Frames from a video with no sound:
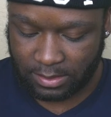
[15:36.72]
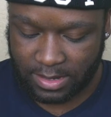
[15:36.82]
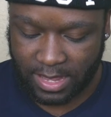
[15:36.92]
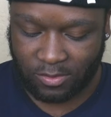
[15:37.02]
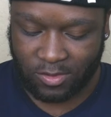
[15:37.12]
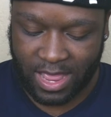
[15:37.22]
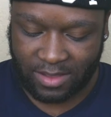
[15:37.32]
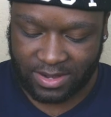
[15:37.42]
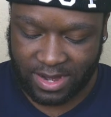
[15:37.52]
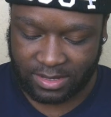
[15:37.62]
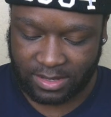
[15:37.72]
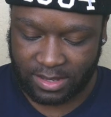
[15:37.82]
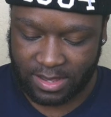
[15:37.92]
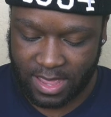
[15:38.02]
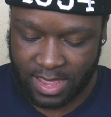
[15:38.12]
And we'll have
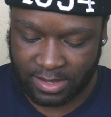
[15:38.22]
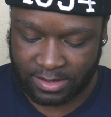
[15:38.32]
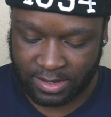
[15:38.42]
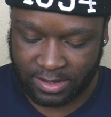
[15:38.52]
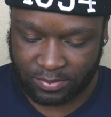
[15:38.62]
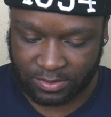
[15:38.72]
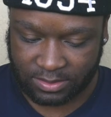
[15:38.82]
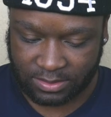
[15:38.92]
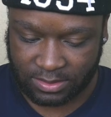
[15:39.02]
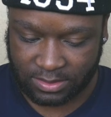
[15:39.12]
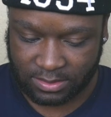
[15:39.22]
Nike at 8%.